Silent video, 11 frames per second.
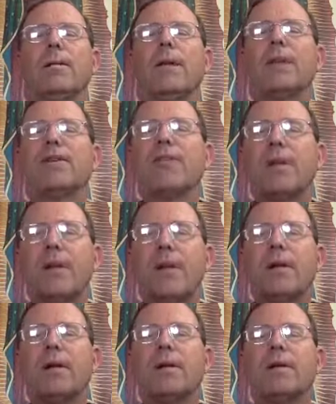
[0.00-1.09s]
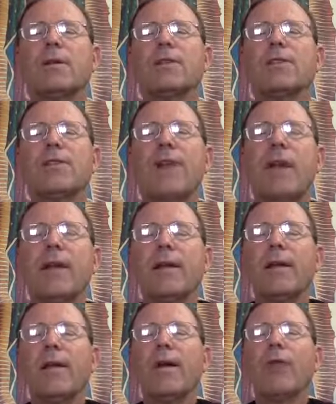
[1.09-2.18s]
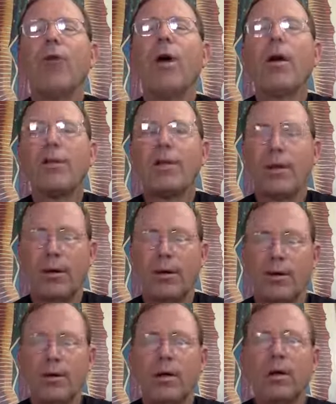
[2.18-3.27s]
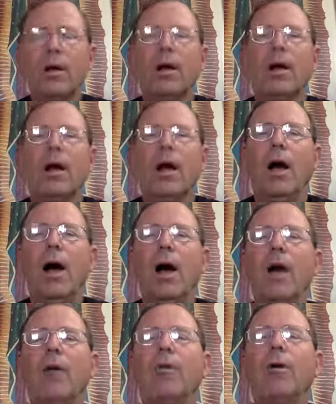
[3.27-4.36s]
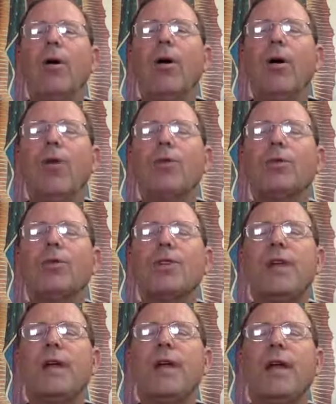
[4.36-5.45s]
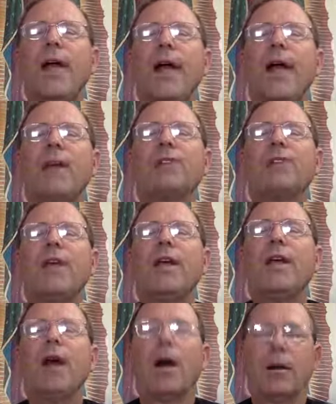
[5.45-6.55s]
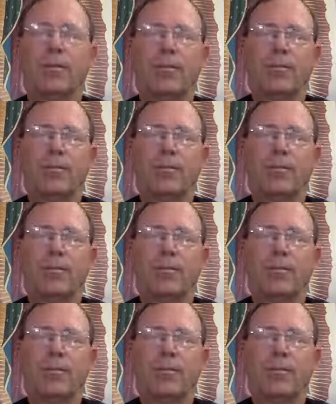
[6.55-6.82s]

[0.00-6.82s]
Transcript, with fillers: Blessed Stanley Rother. R O T H E R.